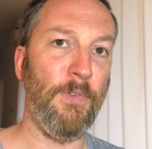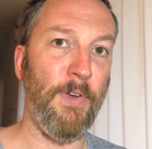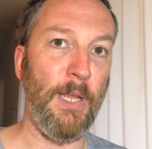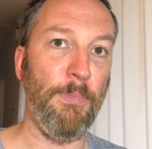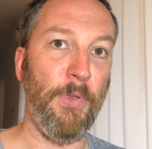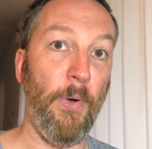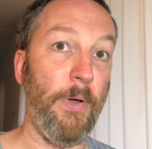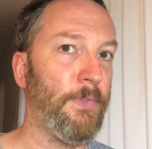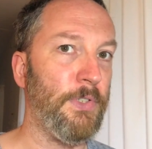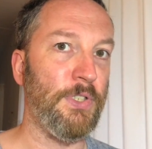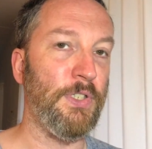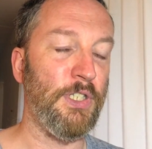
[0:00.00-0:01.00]
flamethrower,
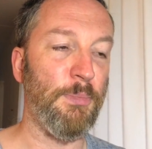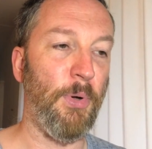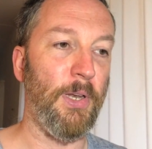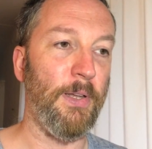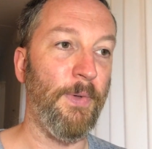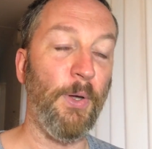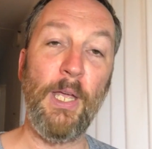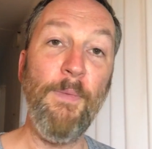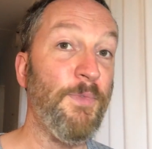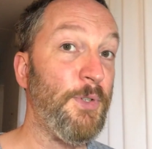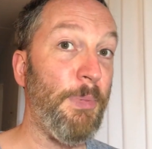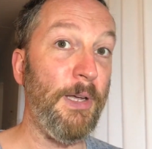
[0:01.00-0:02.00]
just as a spoiler. Okay,
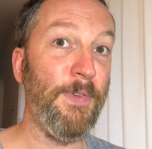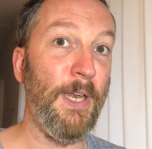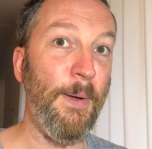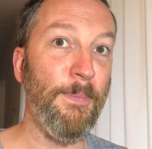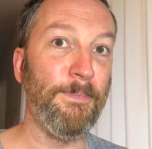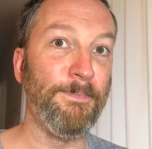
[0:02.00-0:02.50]
so bye for now.